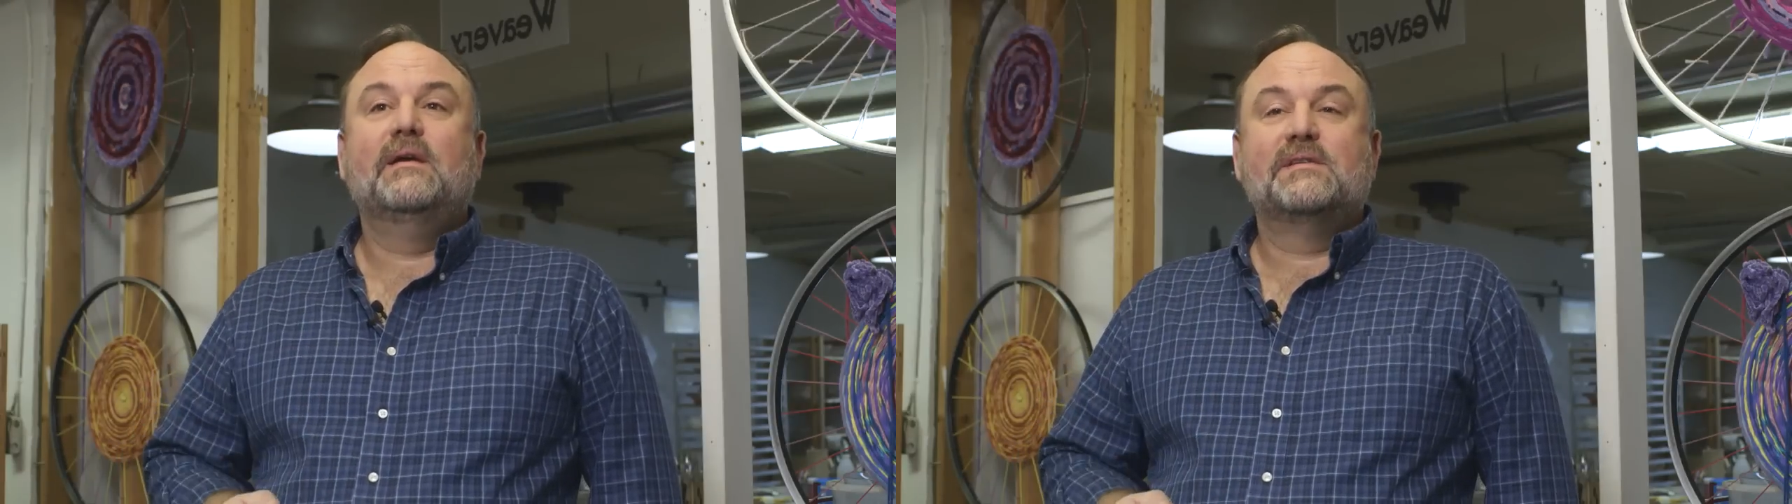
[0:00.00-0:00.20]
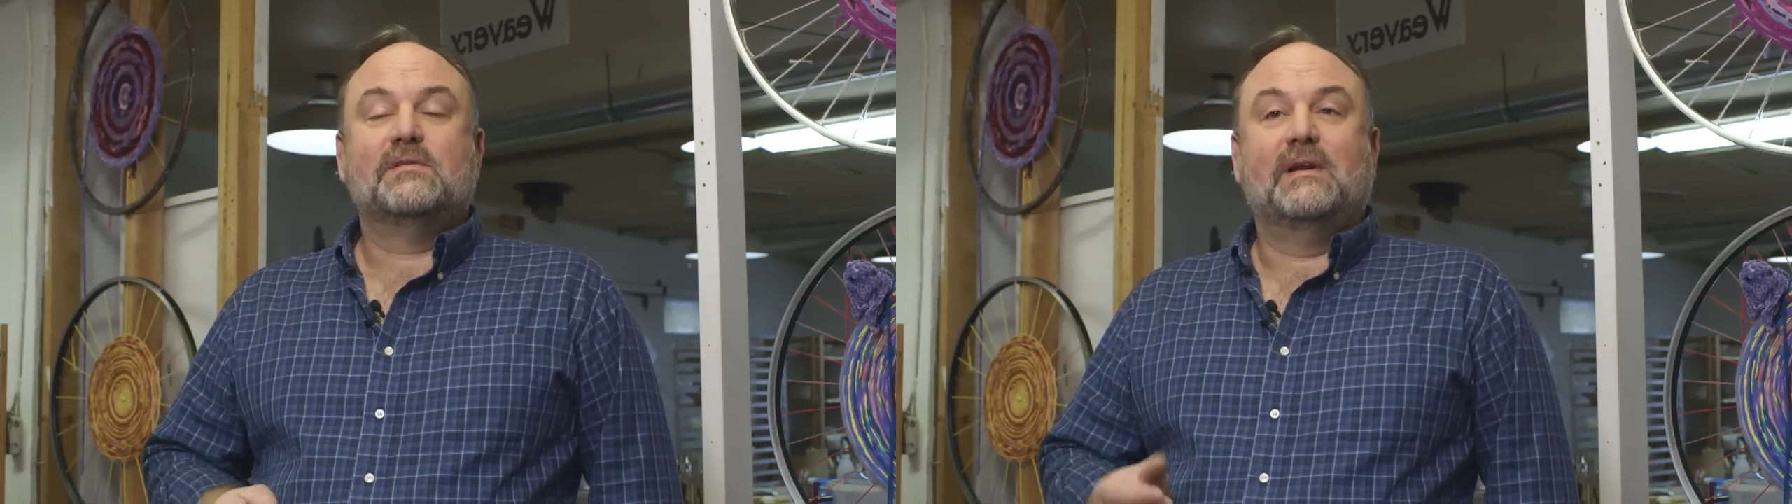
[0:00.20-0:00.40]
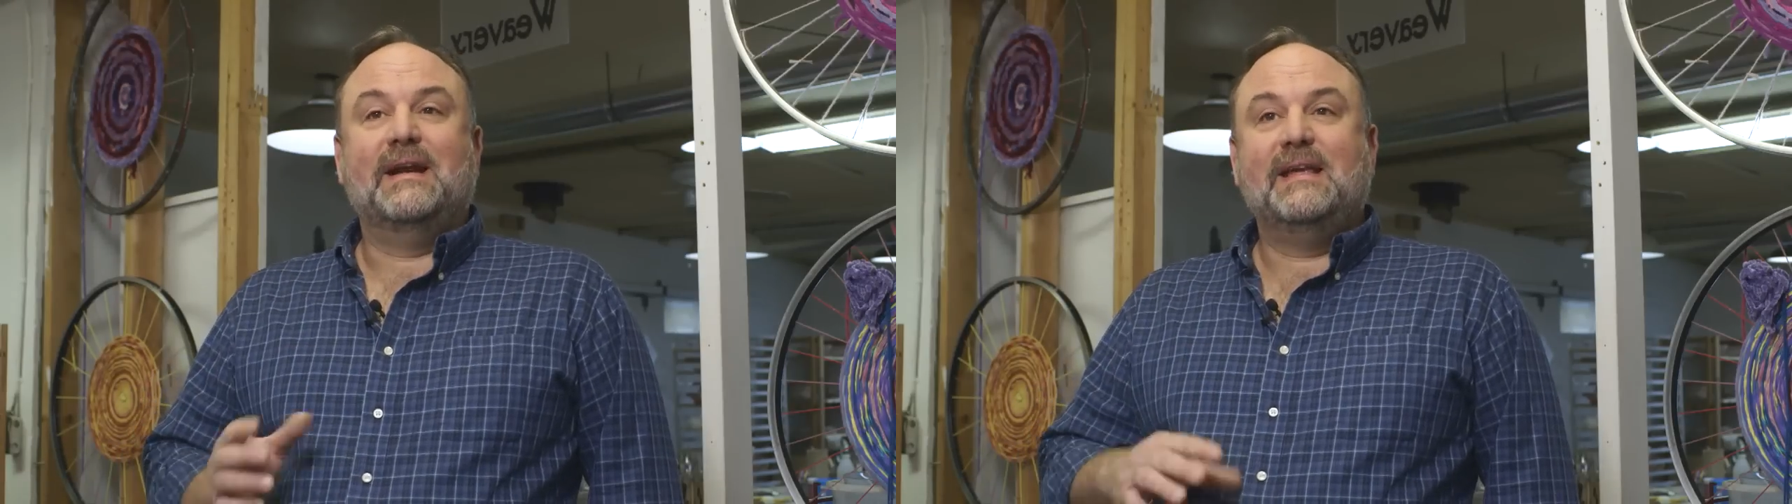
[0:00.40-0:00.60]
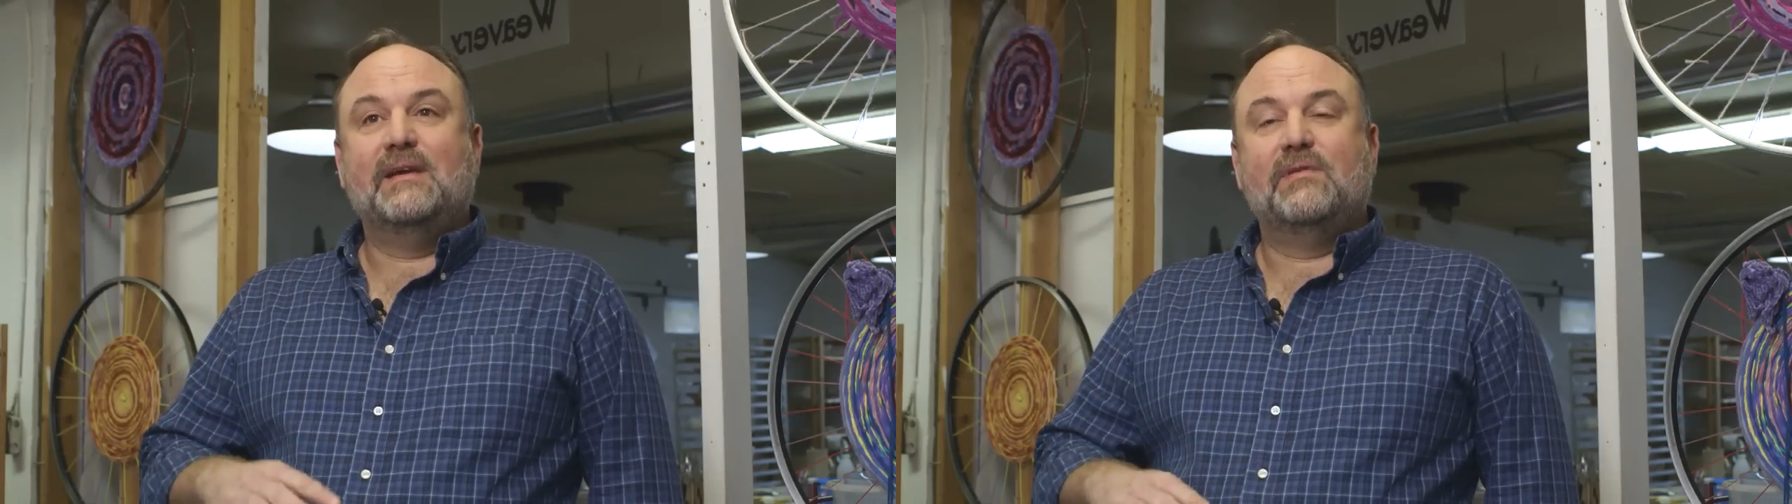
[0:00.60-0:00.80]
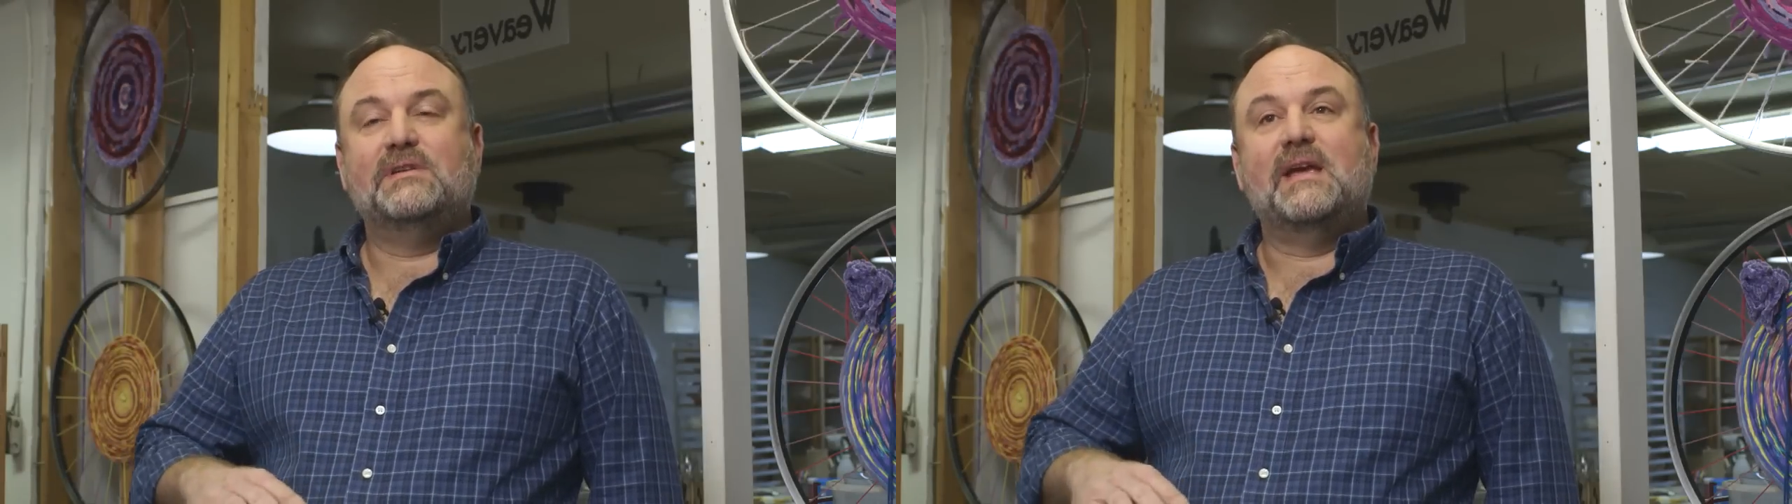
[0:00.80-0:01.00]
So on any
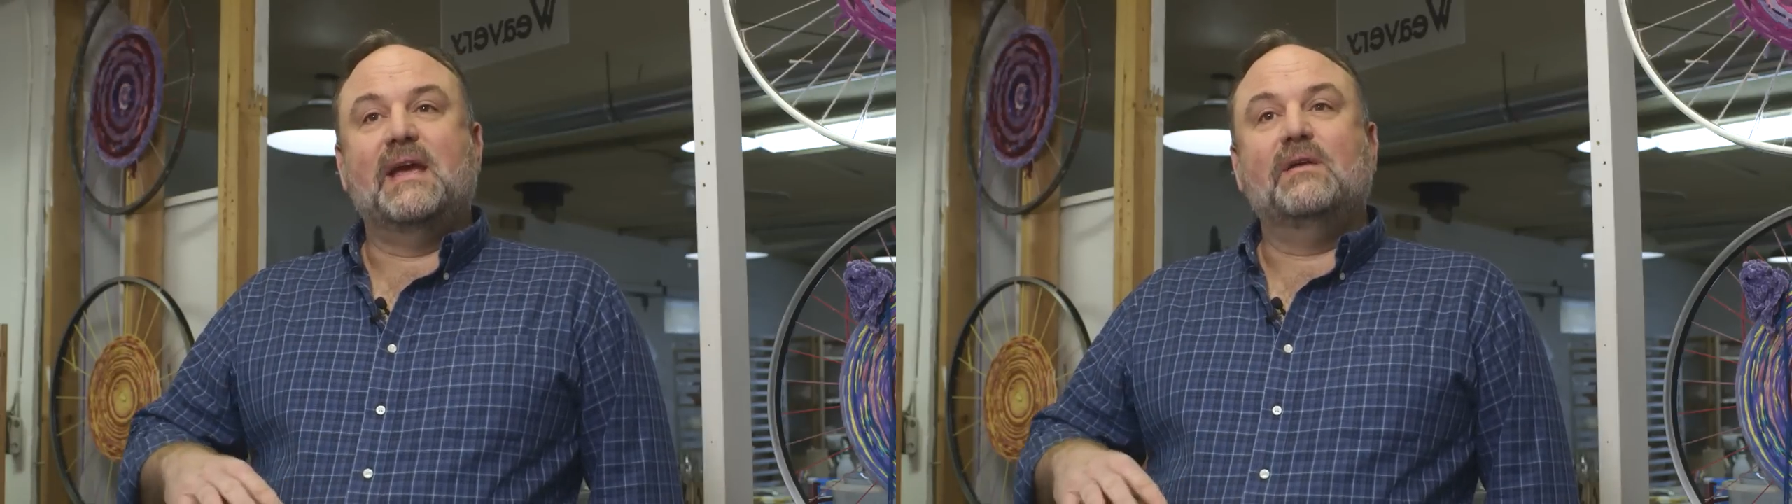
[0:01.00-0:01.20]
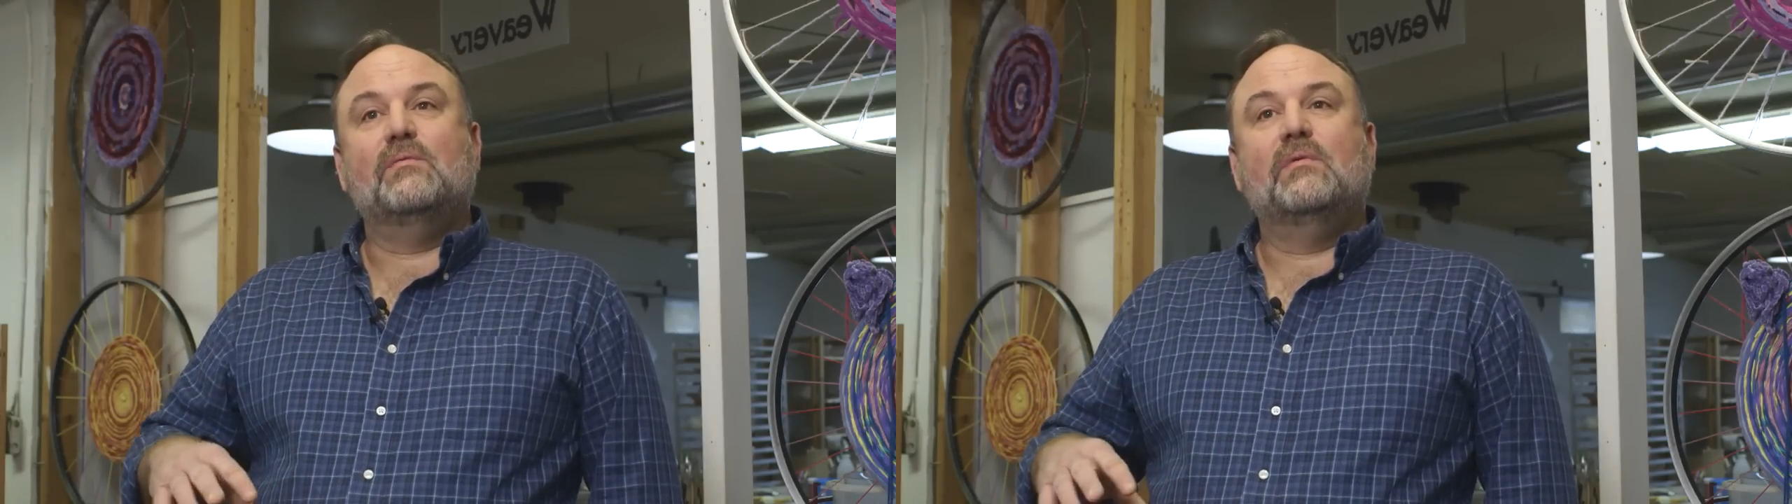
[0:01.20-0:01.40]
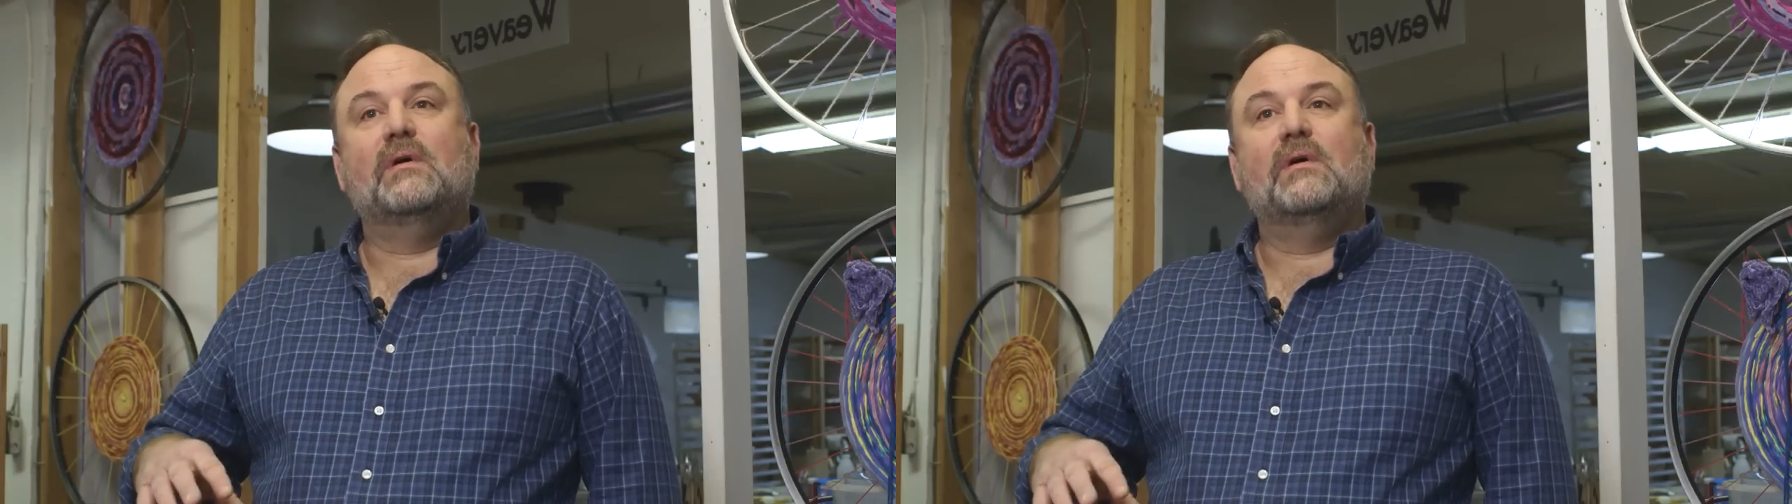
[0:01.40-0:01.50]
given day,